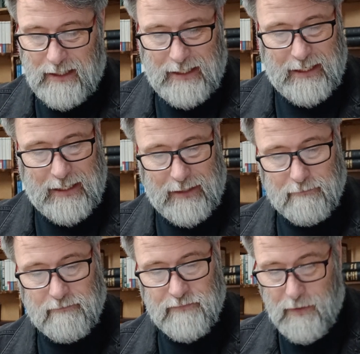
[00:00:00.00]

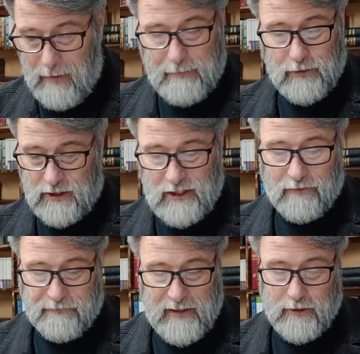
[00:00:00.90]
The paper still
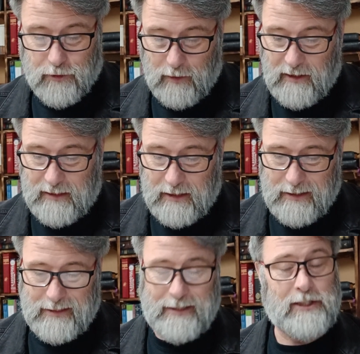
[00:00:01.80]
feels really
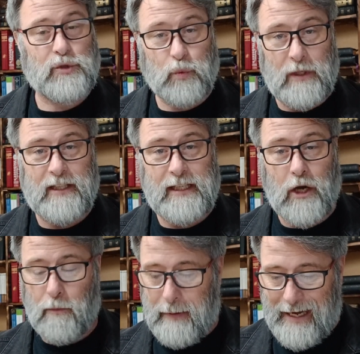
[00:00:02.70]
good, and it's really
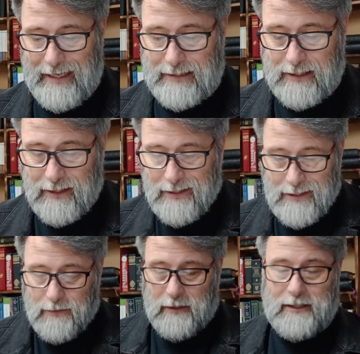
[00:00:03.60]
opaque.
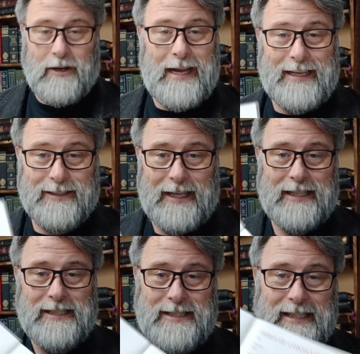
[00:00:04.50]
I want to go ahead and
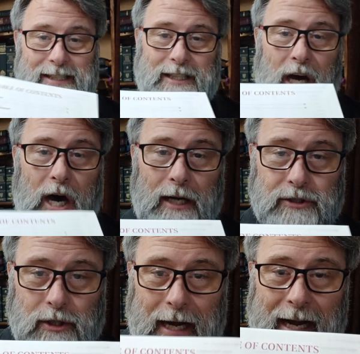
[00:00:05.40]
let you see the
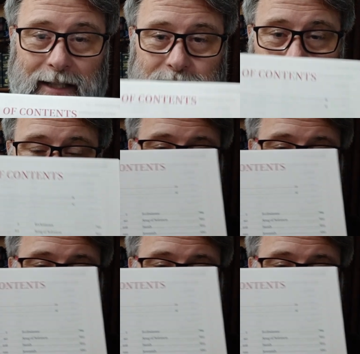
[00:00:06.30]
contrast